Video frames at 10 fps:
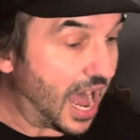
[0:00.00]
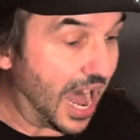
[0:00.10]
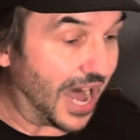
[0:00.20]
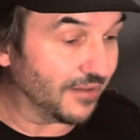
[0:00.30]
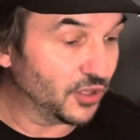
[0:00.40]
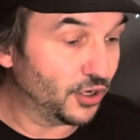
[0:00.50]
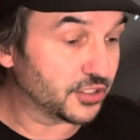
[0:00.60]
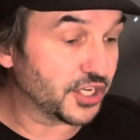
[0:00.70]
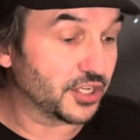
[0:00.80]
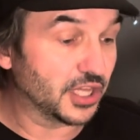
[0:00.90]
I've
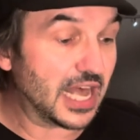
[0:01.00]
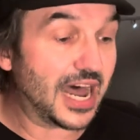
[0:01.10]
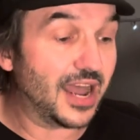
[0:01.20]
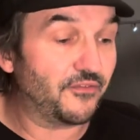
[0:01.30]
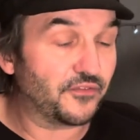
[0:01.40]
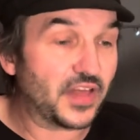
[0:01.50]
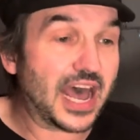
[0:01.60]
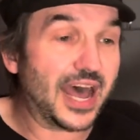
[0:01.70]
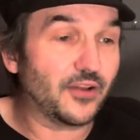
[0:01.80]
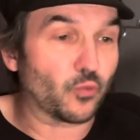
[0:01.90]
looked at life
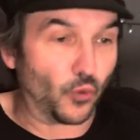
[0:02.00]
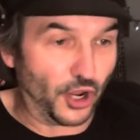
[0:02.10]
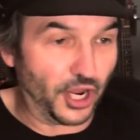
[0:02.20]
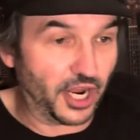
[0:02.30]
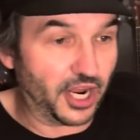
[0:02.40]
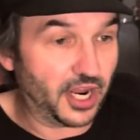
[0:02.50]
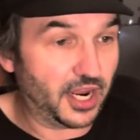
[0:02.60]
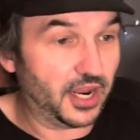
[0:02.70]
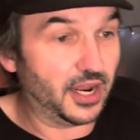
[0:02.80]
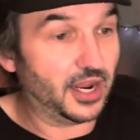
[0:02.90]
that way,
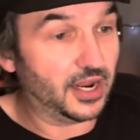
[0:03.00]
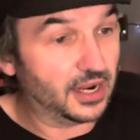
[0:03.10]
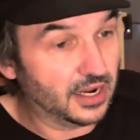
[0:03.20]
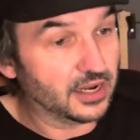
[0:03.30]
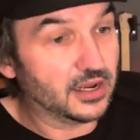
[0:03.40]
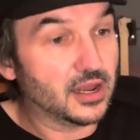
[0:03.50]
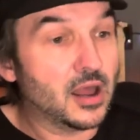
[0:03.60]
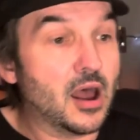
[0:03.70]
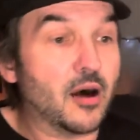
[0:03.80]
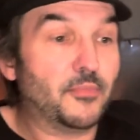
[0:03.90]

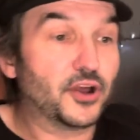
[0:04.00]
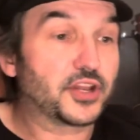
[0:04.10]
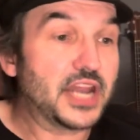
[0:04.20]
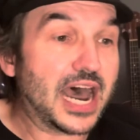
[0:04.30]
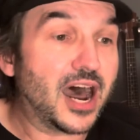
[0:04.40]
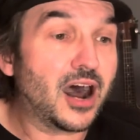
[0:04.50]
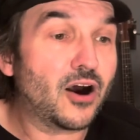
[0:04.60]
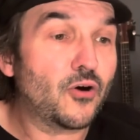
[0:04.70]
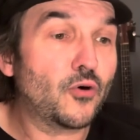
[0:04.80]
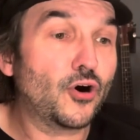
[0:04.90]
but
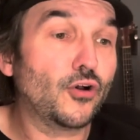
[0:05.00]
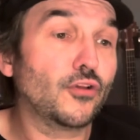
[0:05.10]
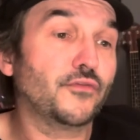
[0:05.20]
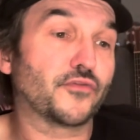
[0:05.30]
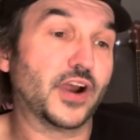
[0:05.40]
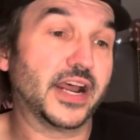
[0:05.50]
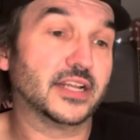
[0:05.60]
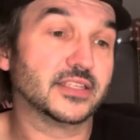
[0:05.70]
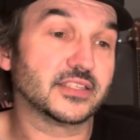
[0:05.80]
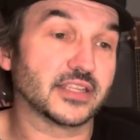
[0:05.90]
now old
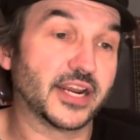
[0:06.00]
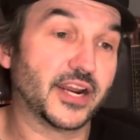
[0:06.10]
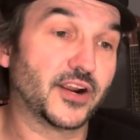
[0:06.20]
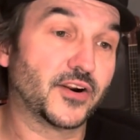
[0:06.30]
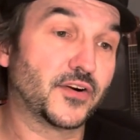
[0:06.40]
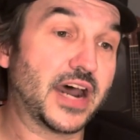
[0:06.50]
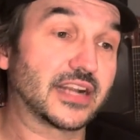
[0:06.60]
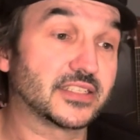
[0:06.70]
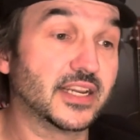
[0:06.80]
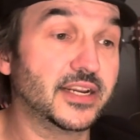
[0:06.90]
friends, they're
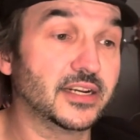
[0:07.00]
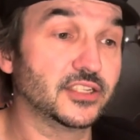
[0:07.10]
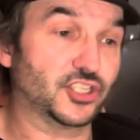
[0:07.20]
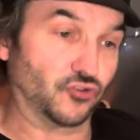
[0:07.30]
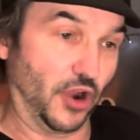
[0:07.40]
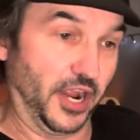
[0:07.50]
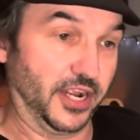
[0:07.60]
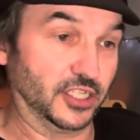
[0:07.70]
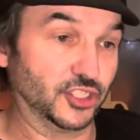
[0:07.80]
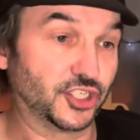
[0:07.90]
acting
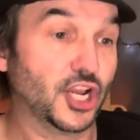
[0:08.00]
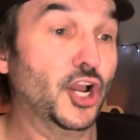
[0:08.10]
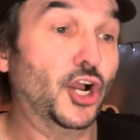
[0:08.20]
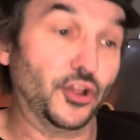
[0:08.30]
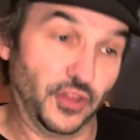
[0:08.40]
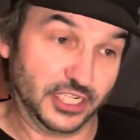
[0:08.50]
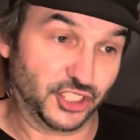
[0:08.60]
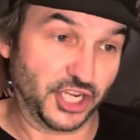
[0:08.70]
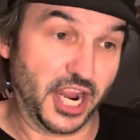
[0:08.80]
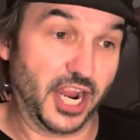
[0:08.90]
strange. They
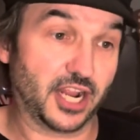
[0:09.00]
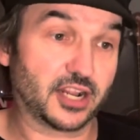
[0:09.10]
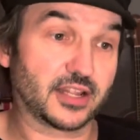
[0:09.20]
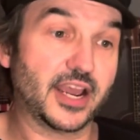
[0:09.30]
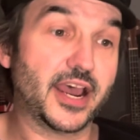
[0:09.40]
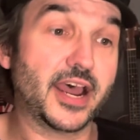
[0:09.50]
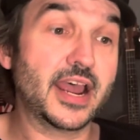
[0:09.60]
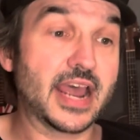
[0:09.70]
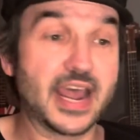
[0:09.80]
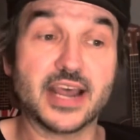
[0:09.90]
shake their
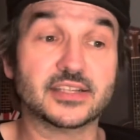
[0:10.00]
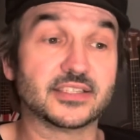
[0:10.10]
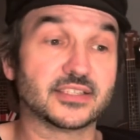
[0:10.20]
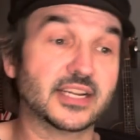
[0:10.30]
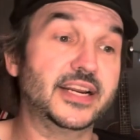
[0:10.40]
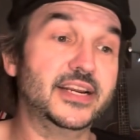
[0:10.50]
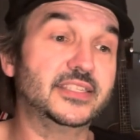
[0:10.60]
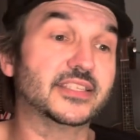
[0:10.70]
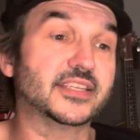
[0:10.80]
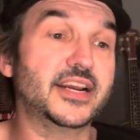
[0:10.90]
heads, they
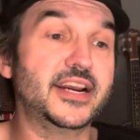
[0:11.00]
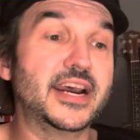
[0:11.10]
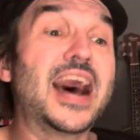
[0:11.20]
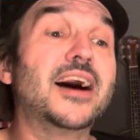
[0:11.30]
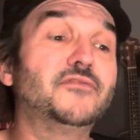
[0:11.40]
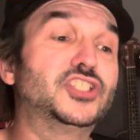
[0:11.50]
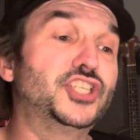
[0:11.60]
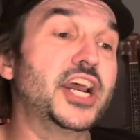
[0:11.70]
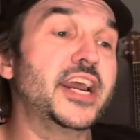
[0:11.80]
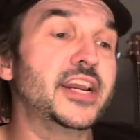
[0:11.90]
say I've
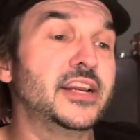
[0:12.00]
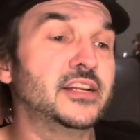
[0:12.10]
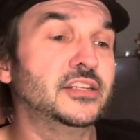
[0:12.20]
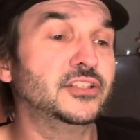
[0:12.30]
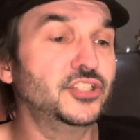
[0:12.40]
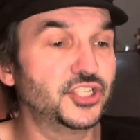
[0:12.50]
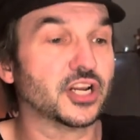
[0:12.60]
changed.